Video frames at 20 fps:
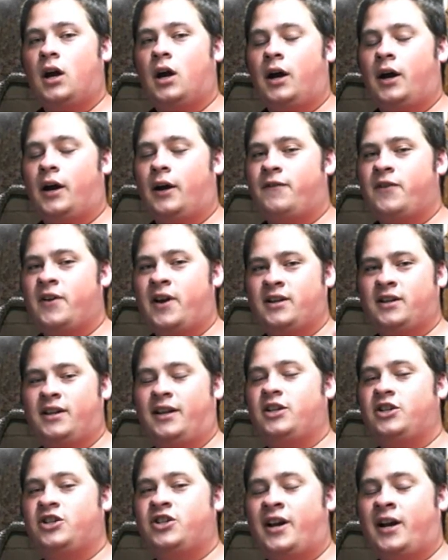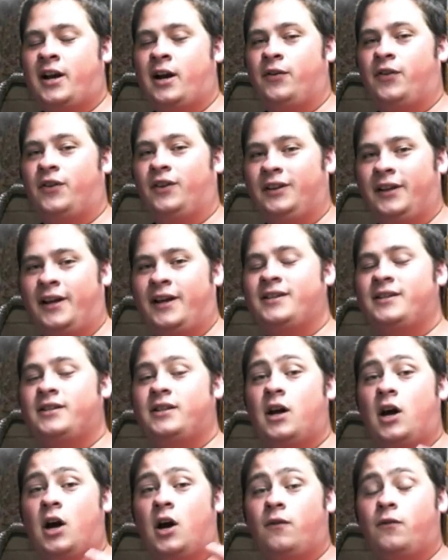Uh, if you guys like to check out the
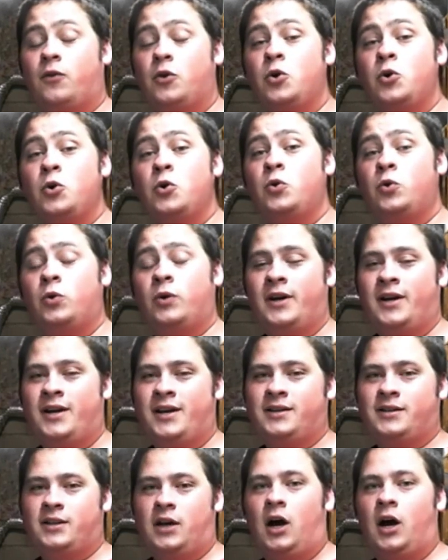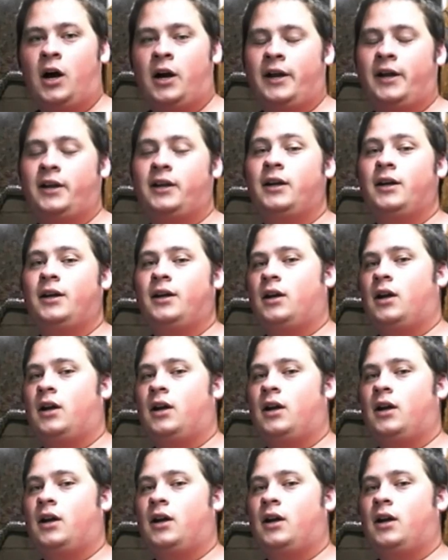list of who is on it,